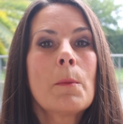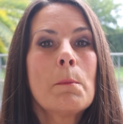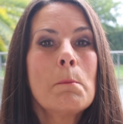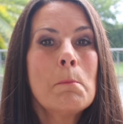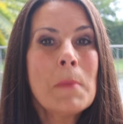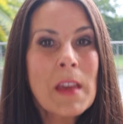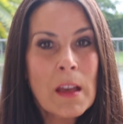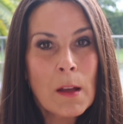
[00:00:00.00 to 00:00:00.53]

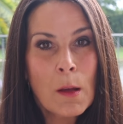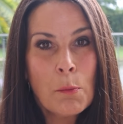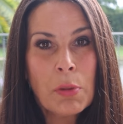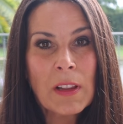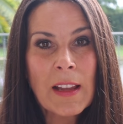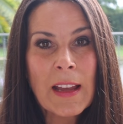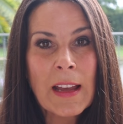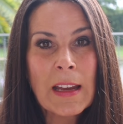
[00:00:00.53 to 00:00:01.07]
meal
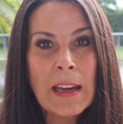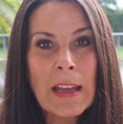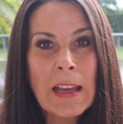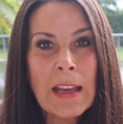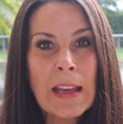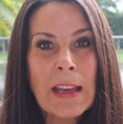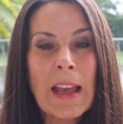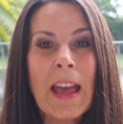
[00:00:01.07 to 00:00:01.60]

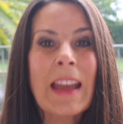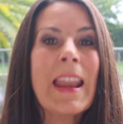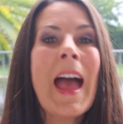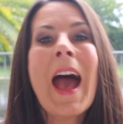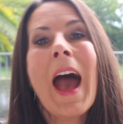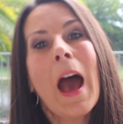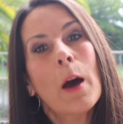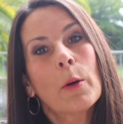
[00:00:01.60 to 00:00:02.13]
planning and
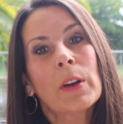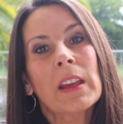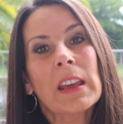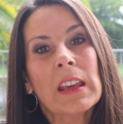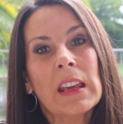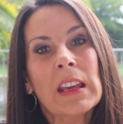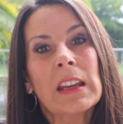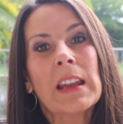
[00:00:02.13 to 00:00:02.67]
how to
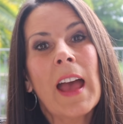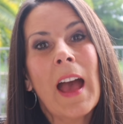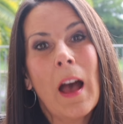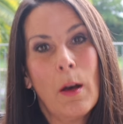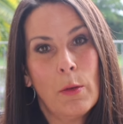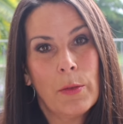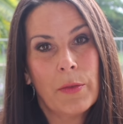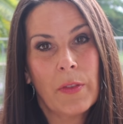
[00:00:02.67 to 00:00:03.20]
eat
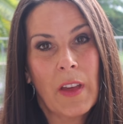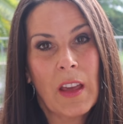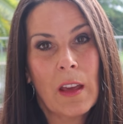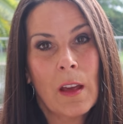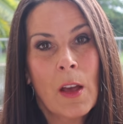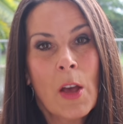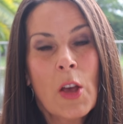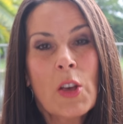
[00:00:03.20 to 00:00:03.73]

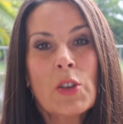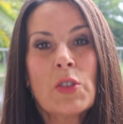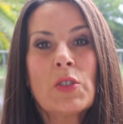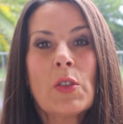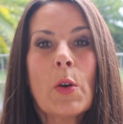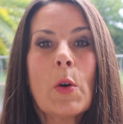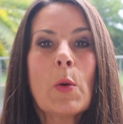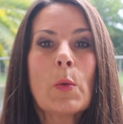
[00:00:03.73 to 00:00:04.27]
healthy.
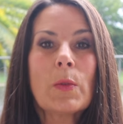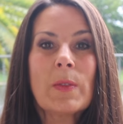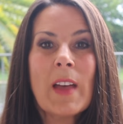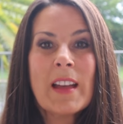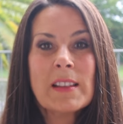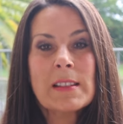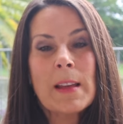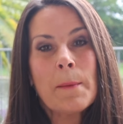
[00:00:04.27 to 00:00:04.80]
So
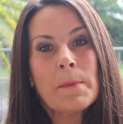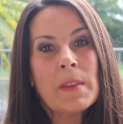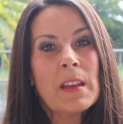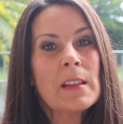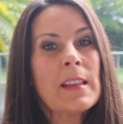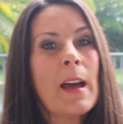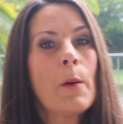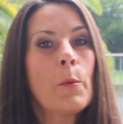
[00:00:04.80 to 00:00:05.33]
that's
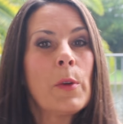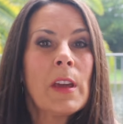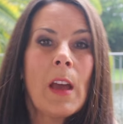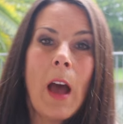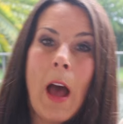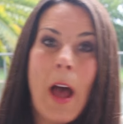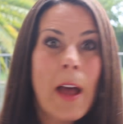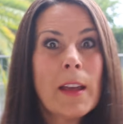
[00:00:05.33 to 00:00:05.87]
something that we
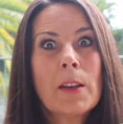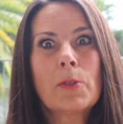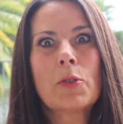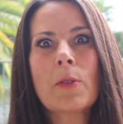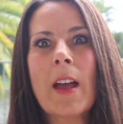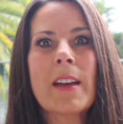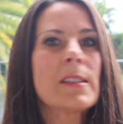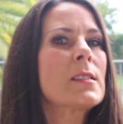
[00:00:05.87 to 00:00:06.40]
I
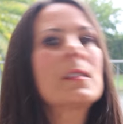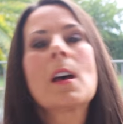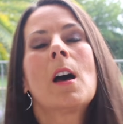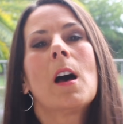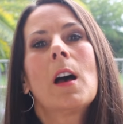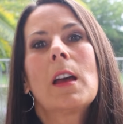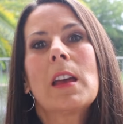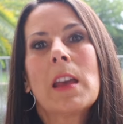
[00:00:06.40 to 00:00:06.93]
address
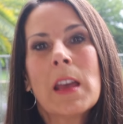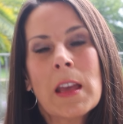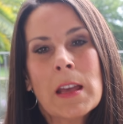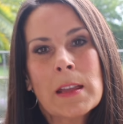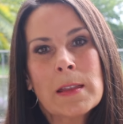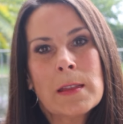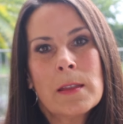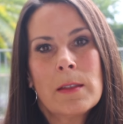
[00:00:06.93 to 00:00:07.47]

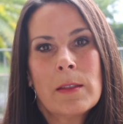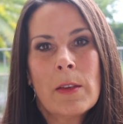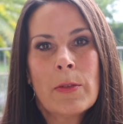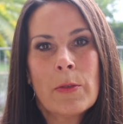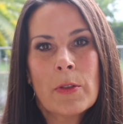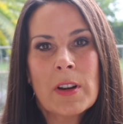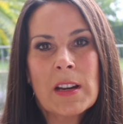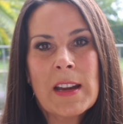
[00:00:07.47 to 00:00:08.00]
in the
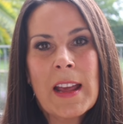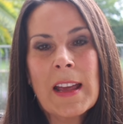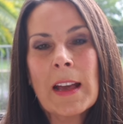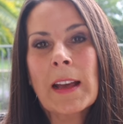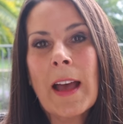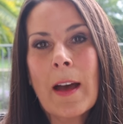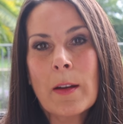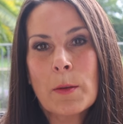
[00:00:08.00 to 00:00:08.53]
thirty day
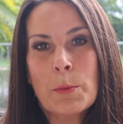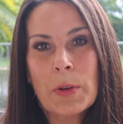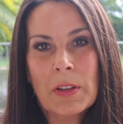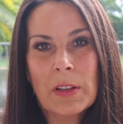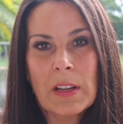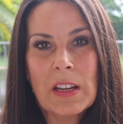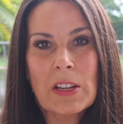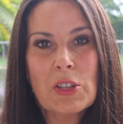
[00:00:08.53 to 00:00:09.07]

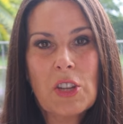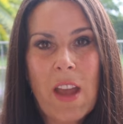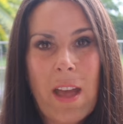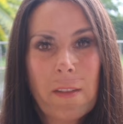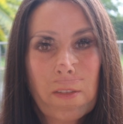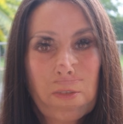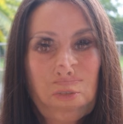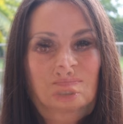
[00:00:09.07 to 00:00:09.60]
Accountability
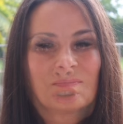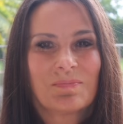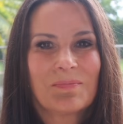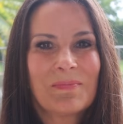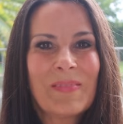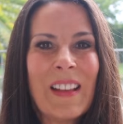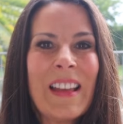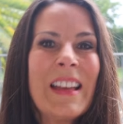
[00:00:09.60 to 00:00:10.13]
Challenge. So
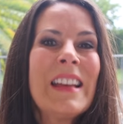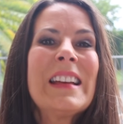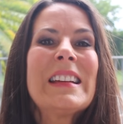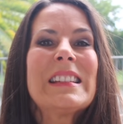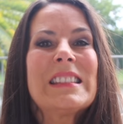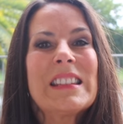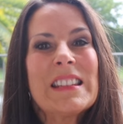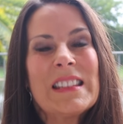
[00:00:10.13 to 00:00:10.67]

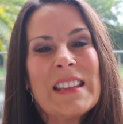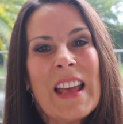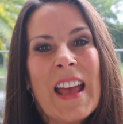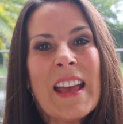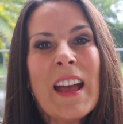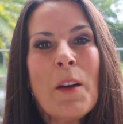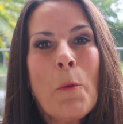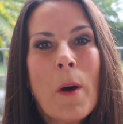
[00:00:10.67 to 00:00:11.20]

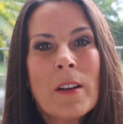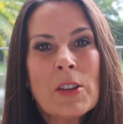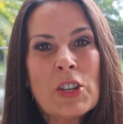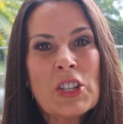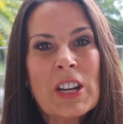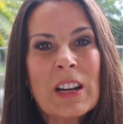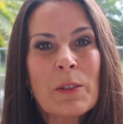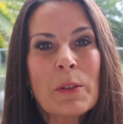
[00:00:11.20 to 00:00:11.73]
today I want to
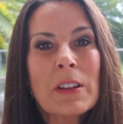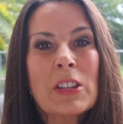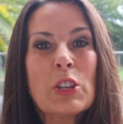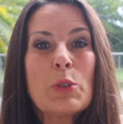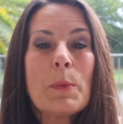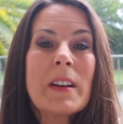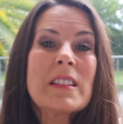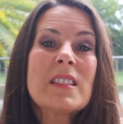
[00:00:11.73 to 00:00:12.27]
share with
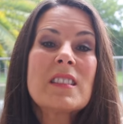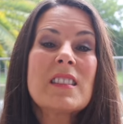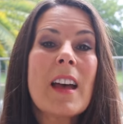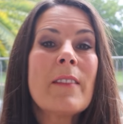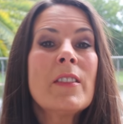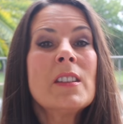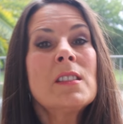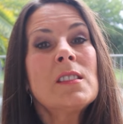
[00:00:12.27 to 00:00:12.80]
you my
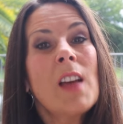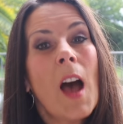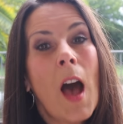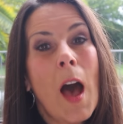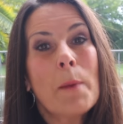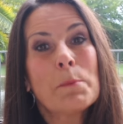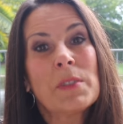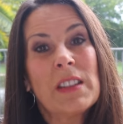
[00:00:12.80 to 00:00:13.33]
seven
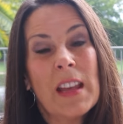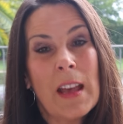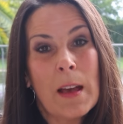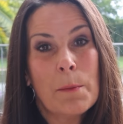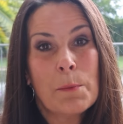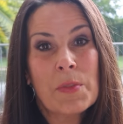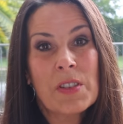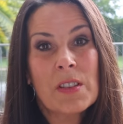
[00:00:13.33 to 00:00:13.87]
top
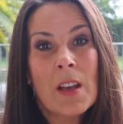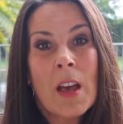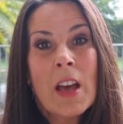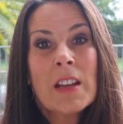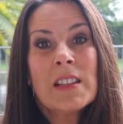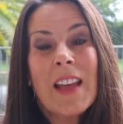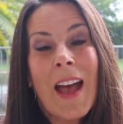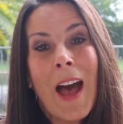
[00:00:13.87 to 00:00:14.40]
tips
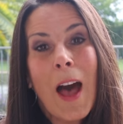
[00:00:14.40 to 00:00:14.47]
to